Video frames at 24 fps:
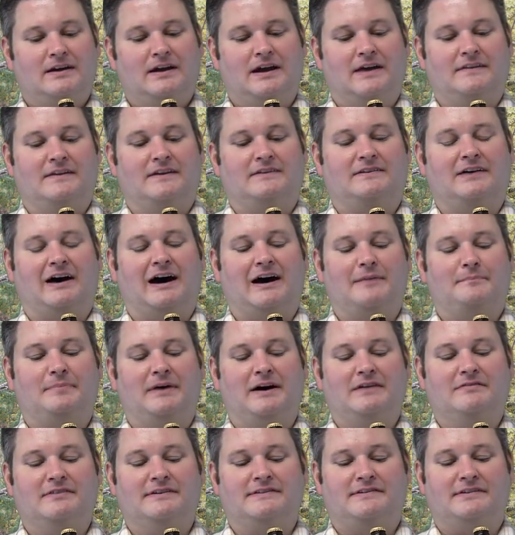and the top
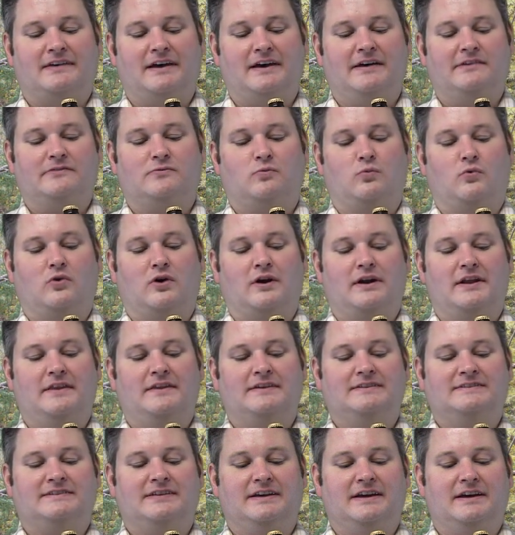of it says one of
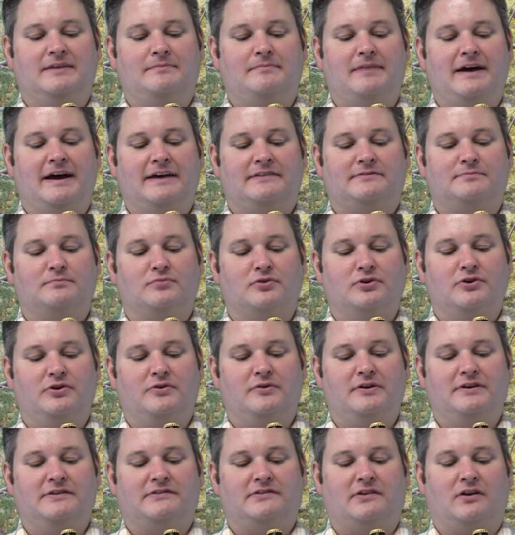the 10 best
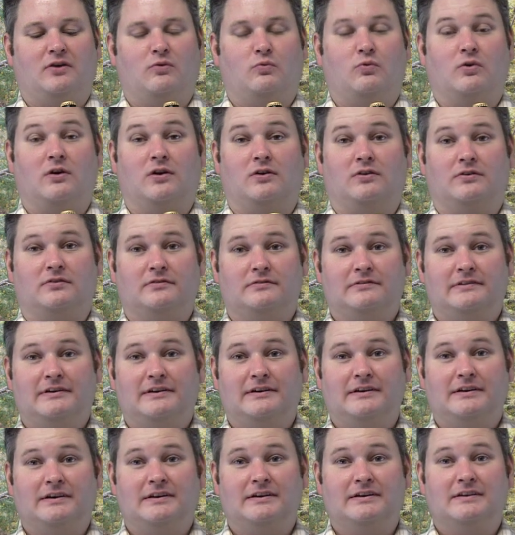breweries in the world,
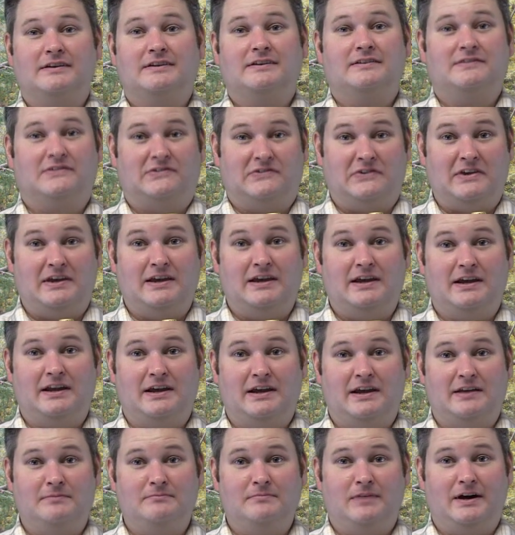
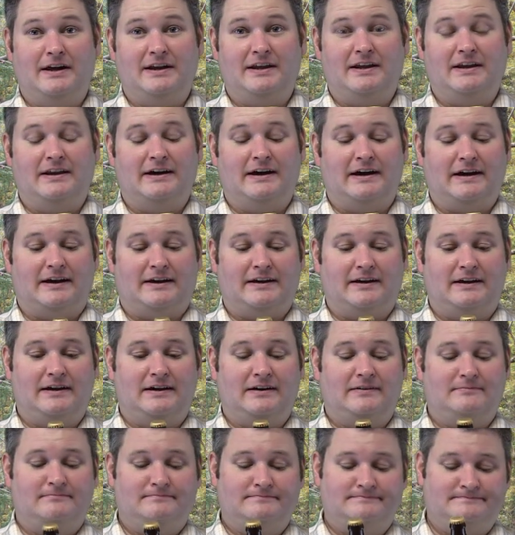
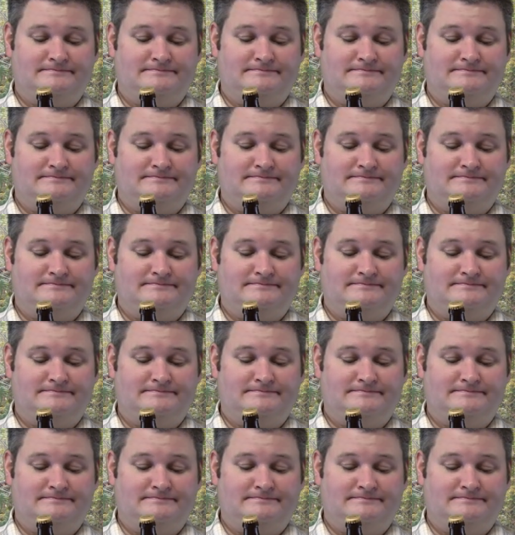cnnmoney.com.